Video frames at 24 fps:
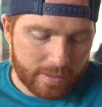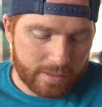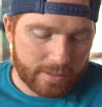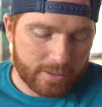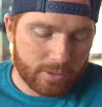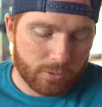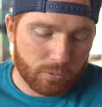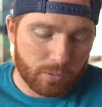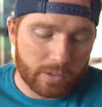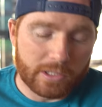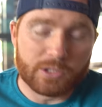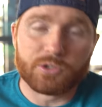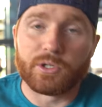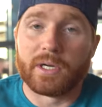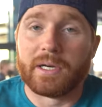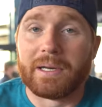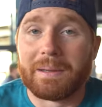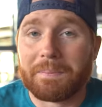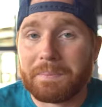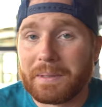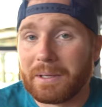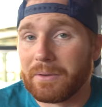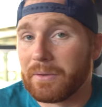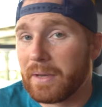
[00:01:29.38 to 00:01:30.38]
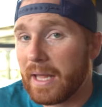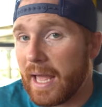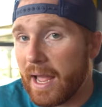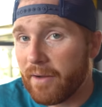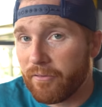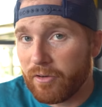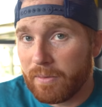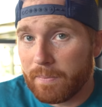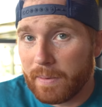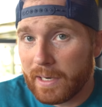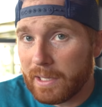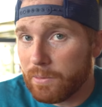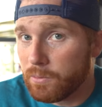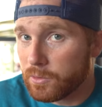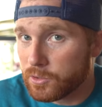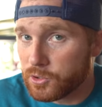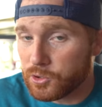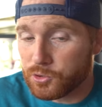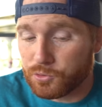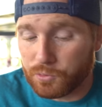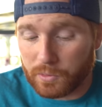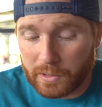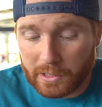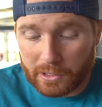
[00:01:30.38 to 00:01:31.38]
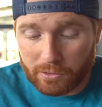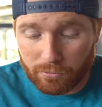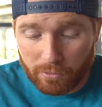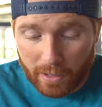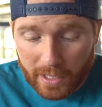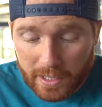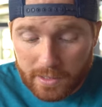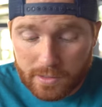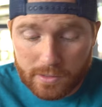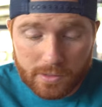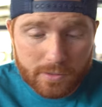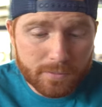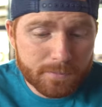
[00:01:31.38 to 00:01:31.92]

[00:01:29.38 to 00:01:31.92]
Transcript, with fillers: I think they're really trying to appeal to everybody, which is really great.